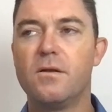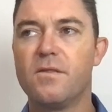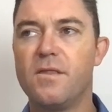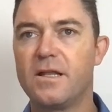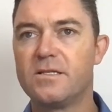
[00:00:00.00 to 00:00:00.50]

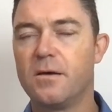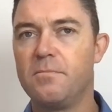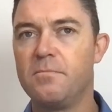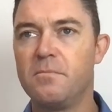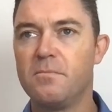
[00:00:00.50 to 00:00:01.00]
That
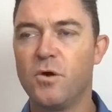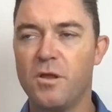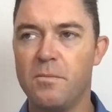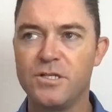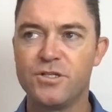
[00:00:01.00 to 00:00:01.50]
what
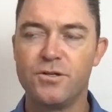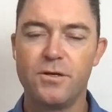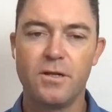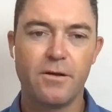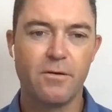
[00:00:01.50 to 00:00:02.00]
you mentioned
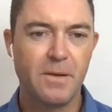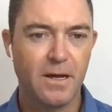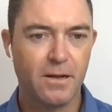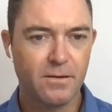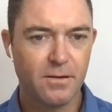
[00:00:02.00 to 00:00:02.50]
earlier
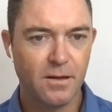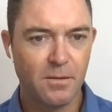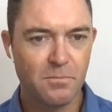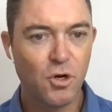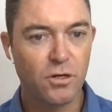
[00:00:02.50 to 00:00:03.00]
about
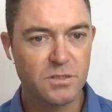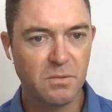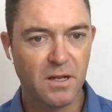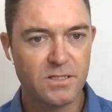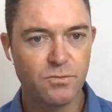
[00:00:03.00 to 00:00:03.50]
cost
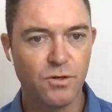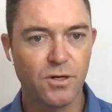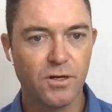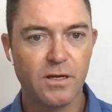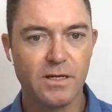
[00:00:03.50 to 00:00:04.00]
plus
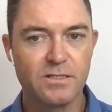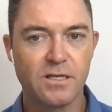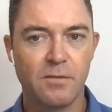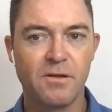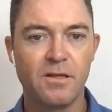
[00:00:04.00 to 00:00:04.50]
work is
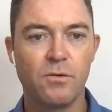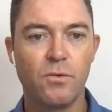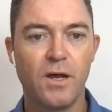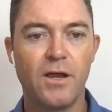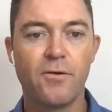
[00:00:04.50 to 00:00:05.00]
something that
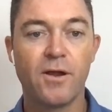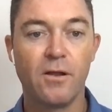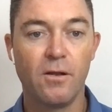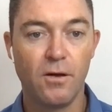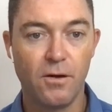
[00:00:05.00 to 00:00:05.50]
we're hearing a
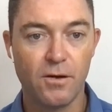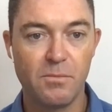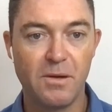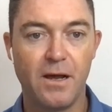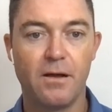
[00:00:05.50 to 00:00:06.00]
lot
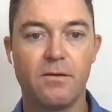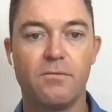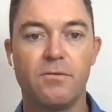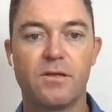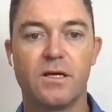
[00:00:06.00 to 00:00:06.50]
about
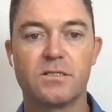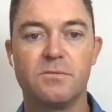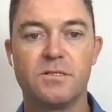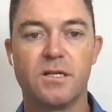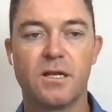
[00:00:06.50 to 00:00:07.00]
with
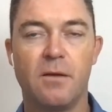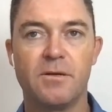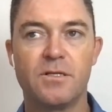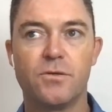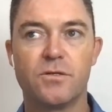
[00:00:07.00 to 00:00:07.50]
customers that are
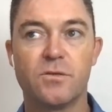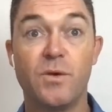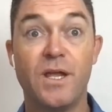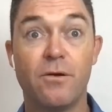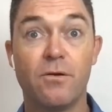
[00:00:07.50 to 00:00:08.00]
coming to us, and
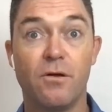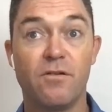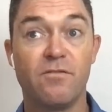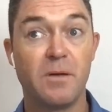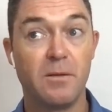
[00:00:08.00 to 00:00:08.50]
we hear a lot
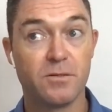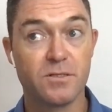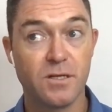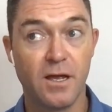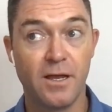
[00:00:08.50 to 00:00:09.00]
of people
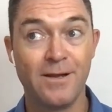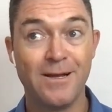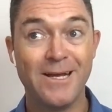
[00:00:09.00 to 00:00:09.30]
saying,